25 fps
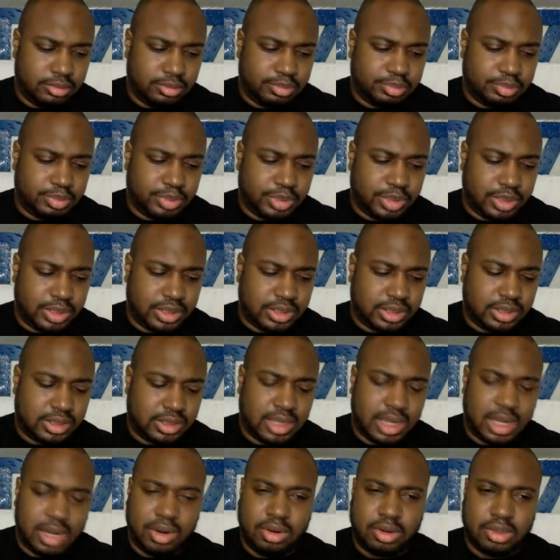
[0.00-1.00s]
But
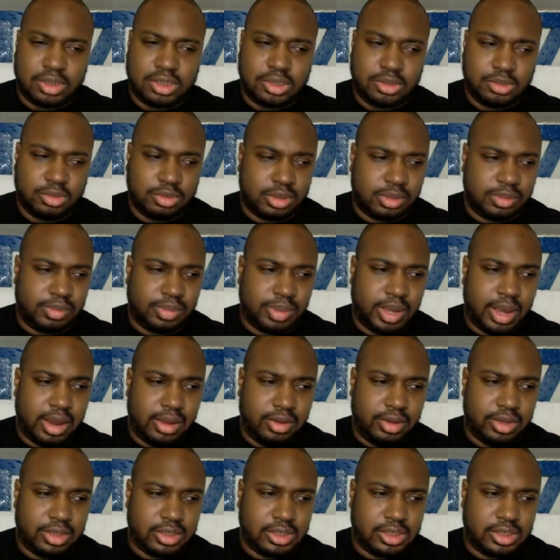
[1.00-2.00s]
then also with the
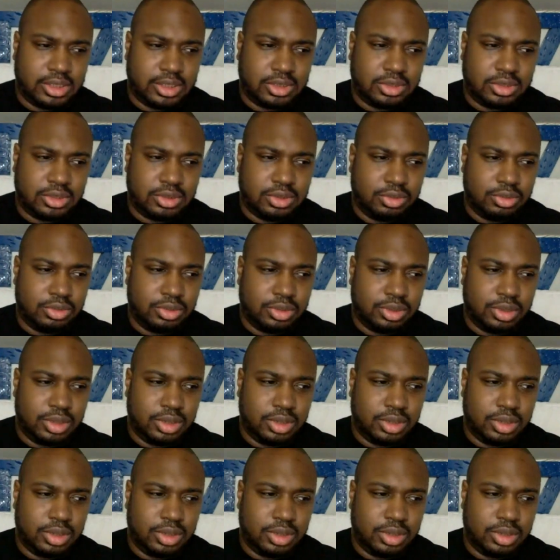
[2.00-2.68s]
parents too,